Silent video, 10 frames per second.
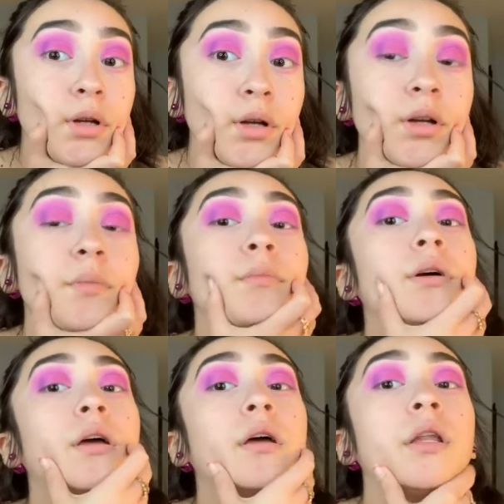
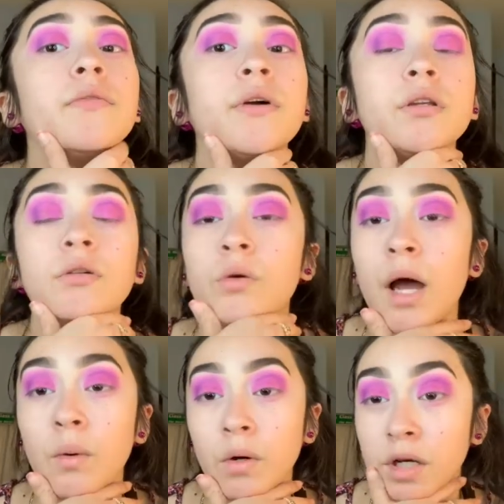And if I do, I
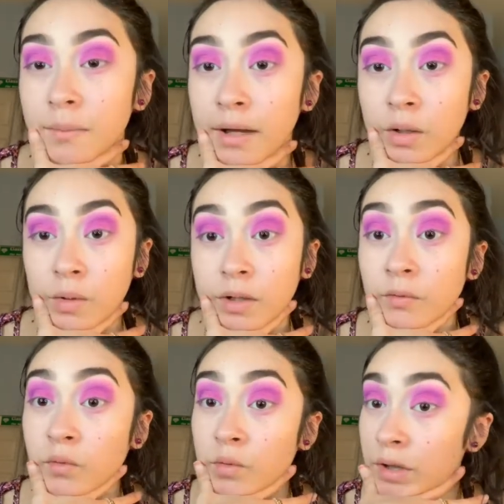will come back with a
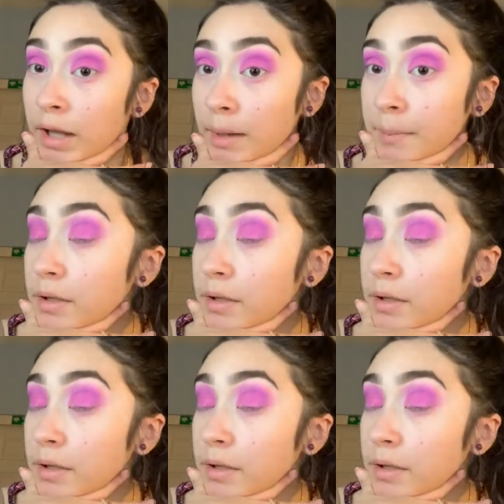full glam.